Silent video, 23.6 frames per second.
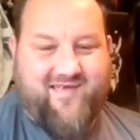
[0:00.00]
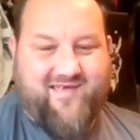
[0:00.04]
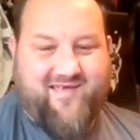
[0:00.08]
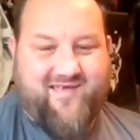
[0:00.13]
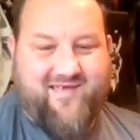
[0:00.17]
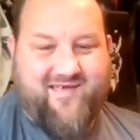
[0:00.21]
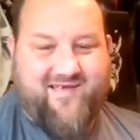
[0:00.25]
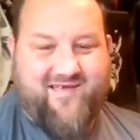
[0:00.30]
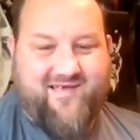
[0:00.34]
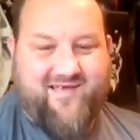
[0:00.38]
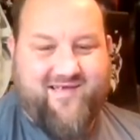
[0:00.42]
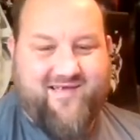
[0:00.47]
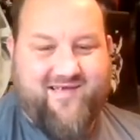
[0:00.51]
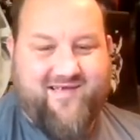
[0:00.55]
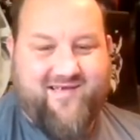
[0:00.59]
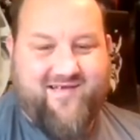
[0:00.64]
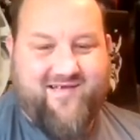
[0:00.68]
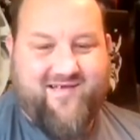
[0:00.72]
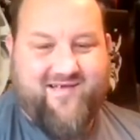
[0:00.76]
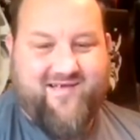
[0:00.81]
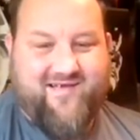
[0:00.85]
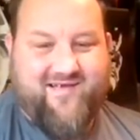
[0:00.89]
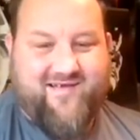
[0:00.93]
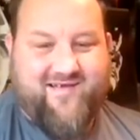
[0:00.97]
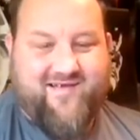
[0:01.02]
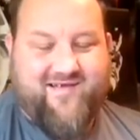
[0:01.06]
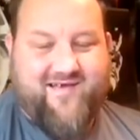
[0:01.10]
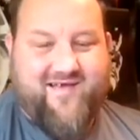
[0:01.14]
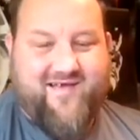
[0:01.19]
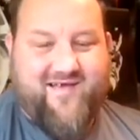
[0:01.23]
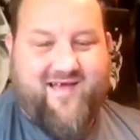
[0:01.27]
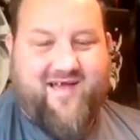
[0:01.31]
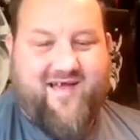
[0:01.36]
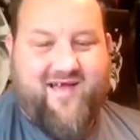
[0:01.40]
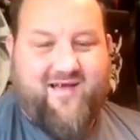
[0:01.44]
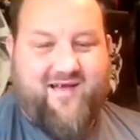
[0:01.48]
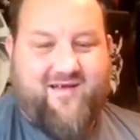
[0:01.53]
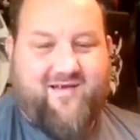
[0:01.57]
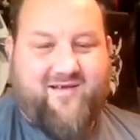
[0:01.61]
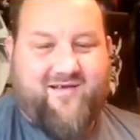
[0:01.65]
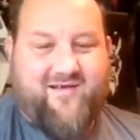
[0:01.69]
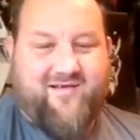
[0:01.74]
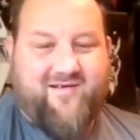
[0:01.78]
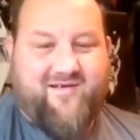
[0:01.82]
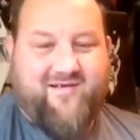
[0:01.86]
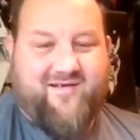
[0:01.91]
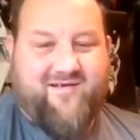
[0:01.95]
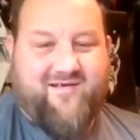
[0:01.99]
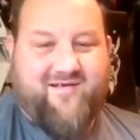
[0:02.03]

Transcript: The person shown says nothing.